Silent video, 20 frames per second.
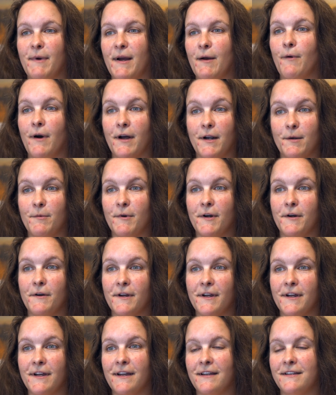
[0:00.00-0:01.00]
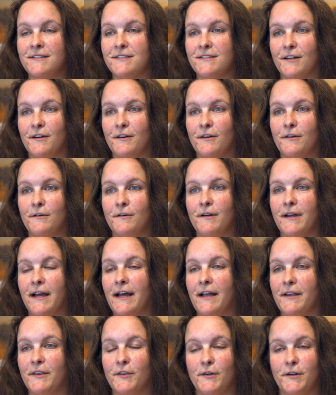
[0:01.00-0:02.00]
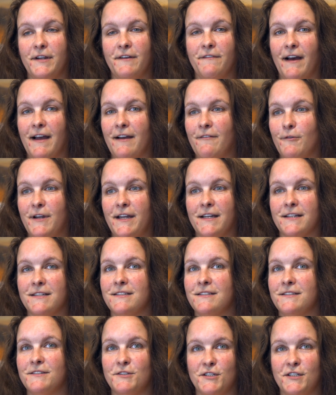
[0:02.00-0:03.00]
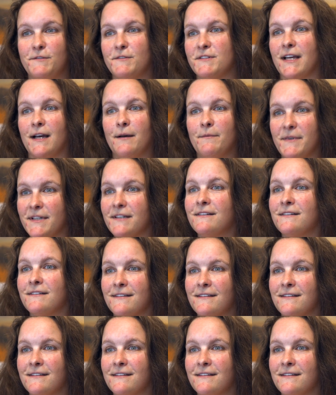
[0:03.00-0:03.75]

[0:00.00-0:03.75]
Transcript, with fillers: My water broke, so at 35 weeks, she was coming.